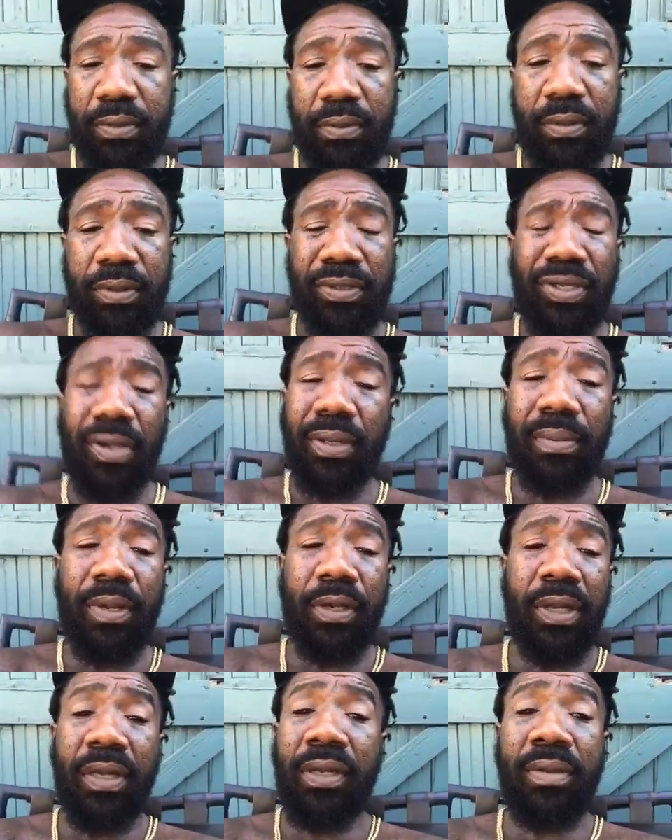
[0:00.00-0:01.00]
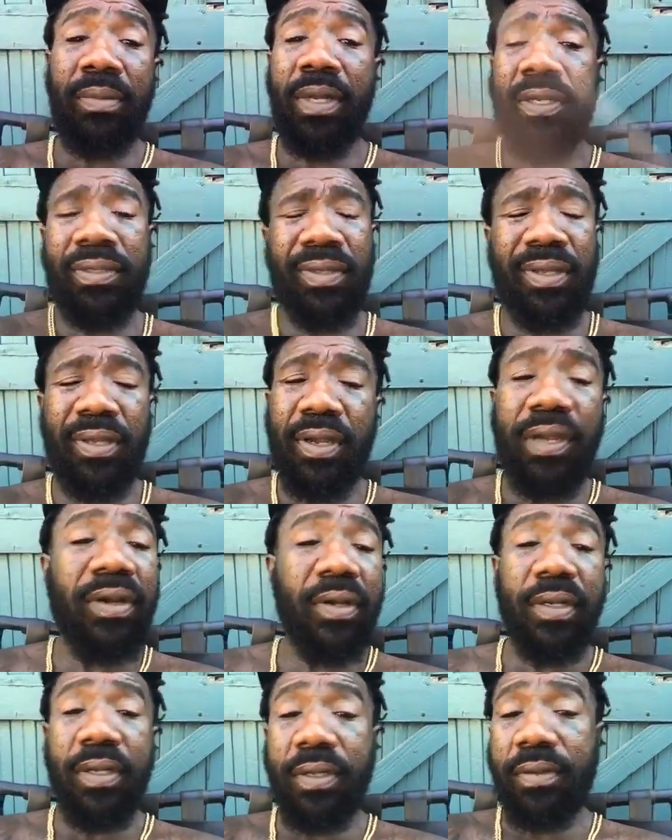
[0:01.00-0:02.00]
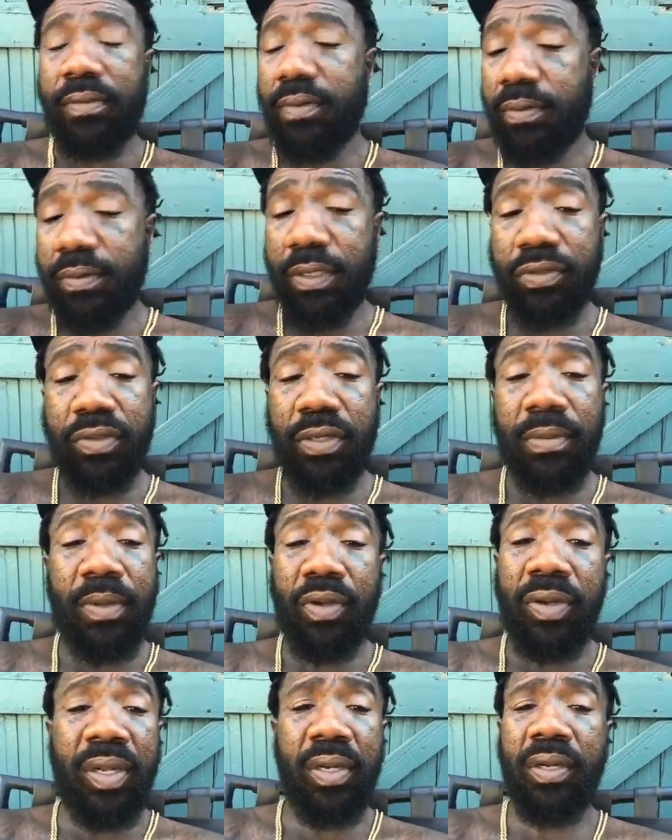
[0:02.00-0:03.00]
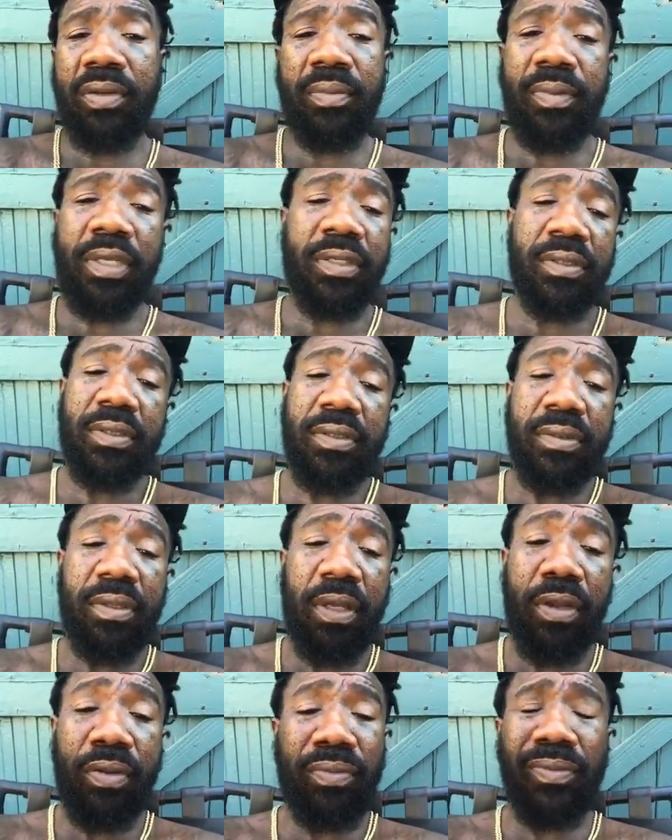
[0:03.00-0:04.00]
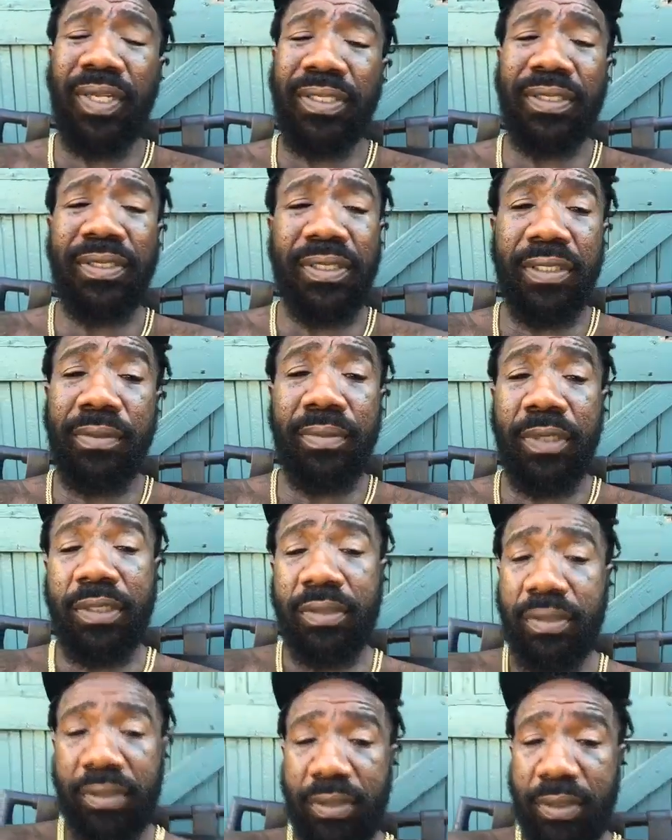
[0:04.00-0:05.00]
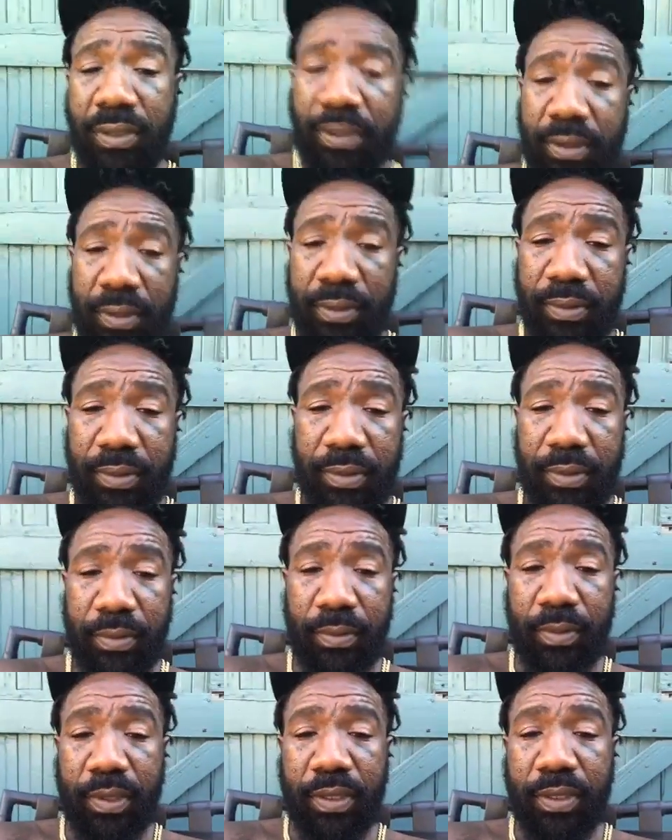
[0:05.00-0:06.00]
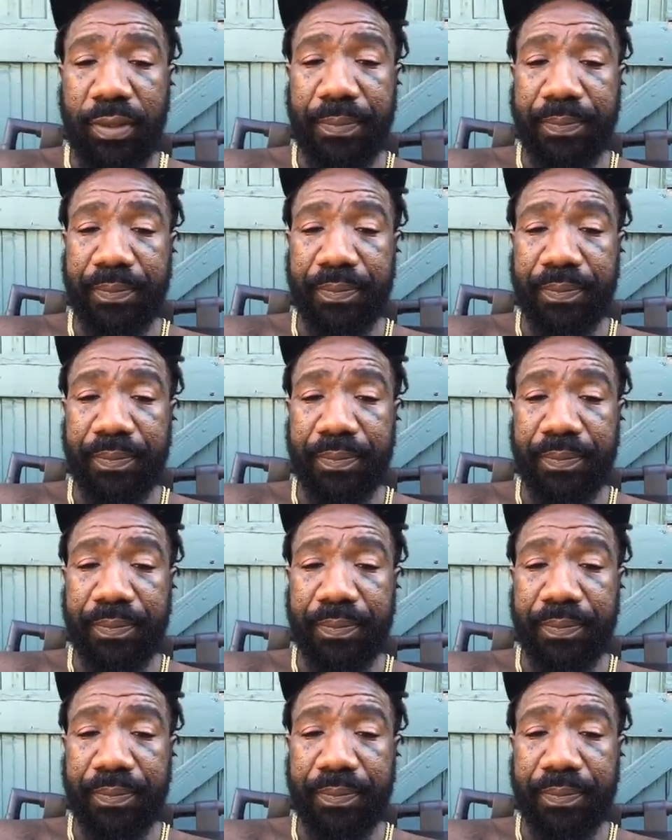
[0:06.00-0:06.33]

I don't talk about none of them niggas I ain't heard of. We don't talk about none of them niggas. I don't listen to them niggas.